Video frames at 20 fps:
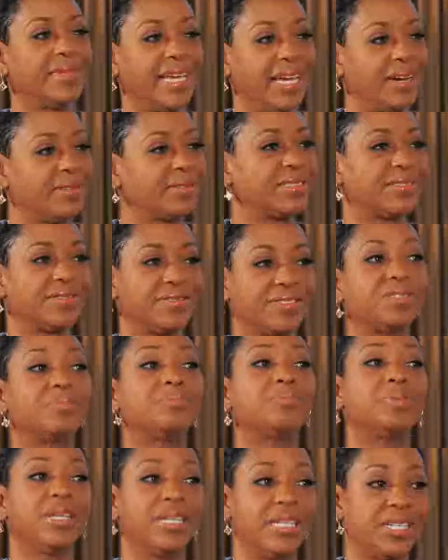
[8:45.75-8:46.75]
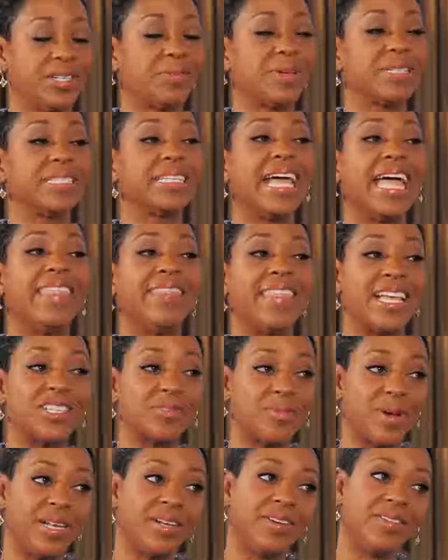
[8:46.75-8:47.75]
Yeah, it was pretty interesting, and that's
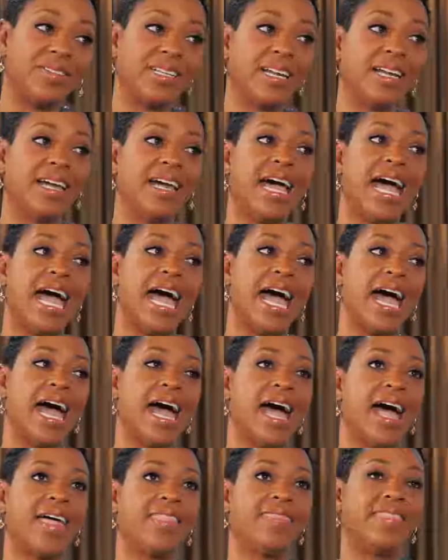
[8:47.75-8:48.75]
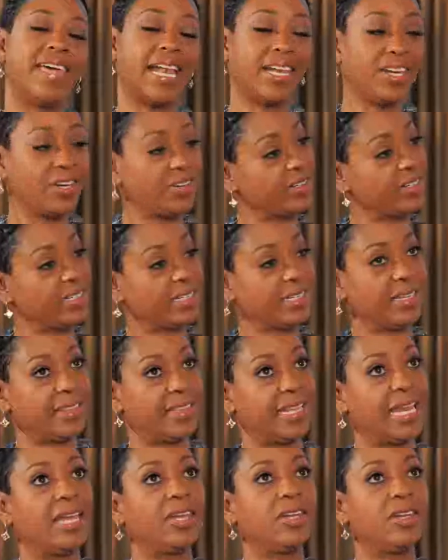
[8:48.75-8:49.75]
where I learned that
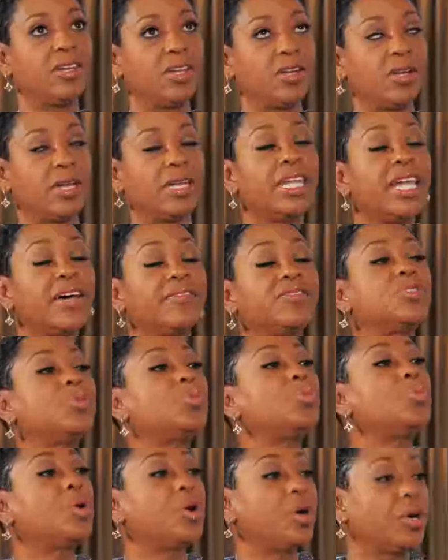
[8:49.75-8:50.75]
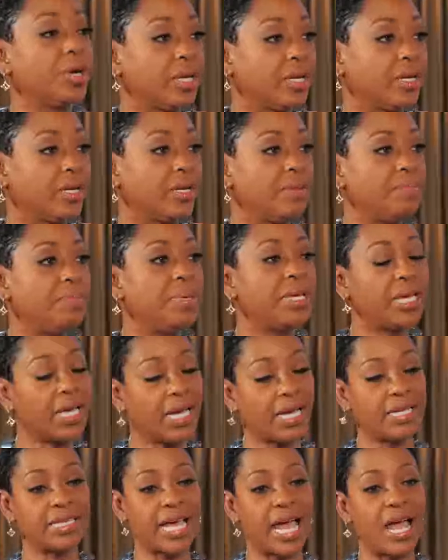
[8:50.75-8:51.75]
I love to work
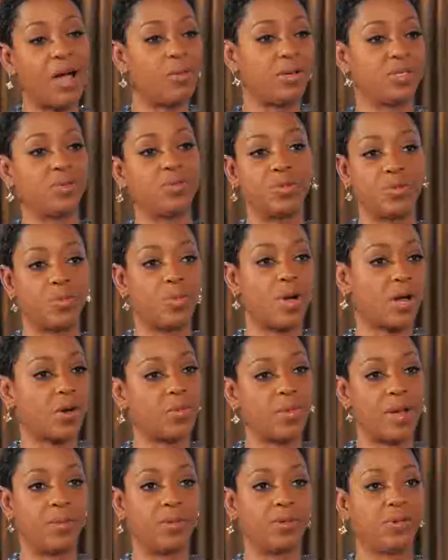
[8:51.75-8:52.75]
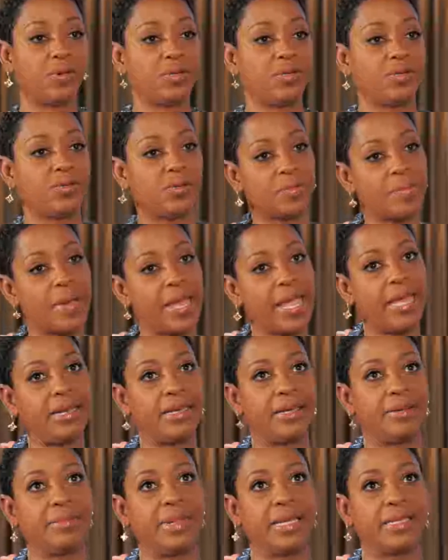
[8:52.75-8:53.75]
because I always would walk around the grocery store with my hand
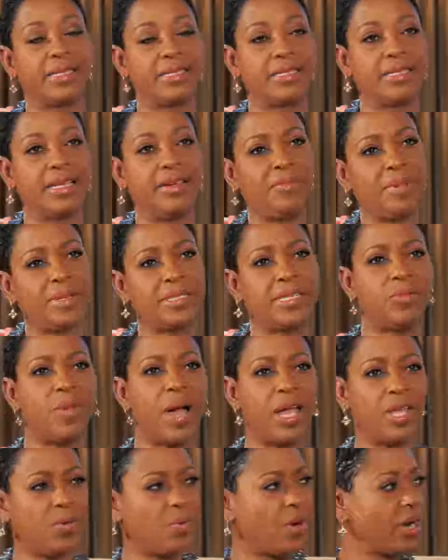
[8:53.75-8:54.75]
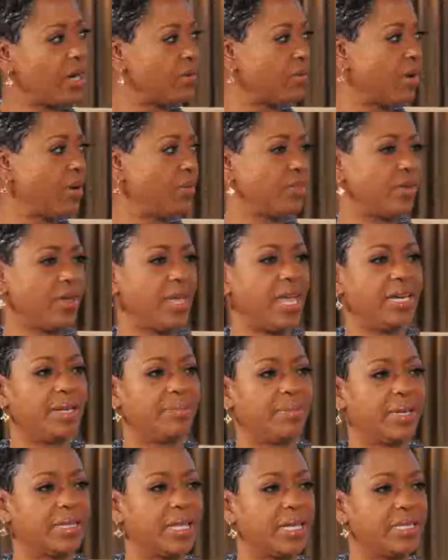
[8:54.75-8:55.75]
up like this, and everybody say, "Why are you walking around with your hand up
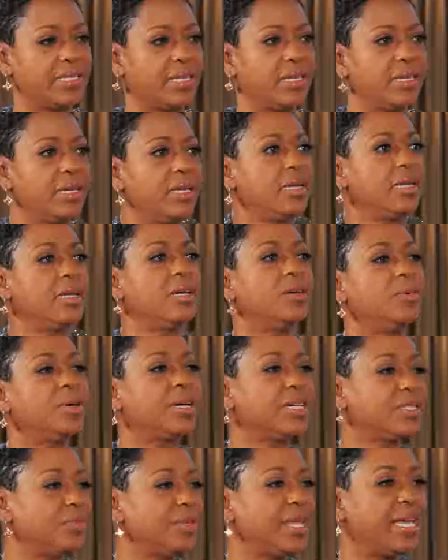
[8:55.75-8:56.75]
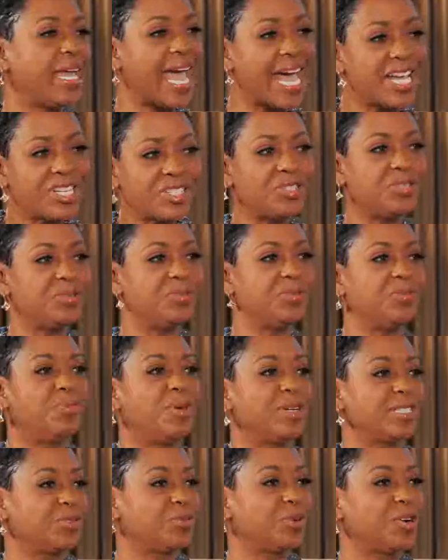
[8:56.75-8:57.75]
like that?" I say, "Well, because when they asked you who
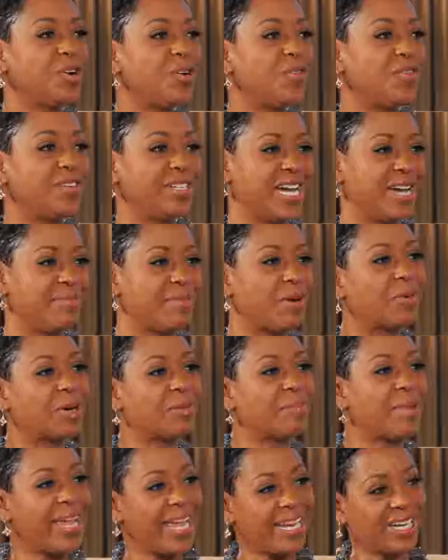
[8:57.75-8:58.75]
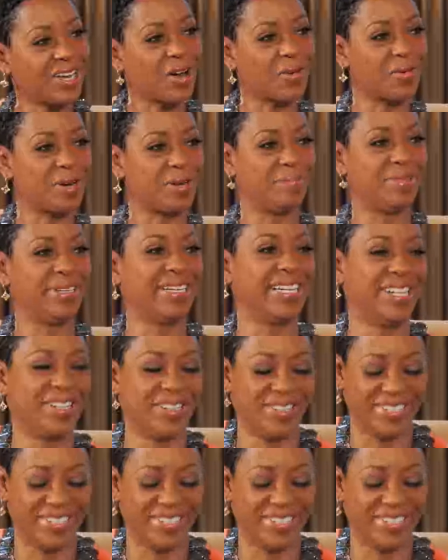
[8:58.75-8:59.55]
wants to work overtime, I wanted my hand to already be."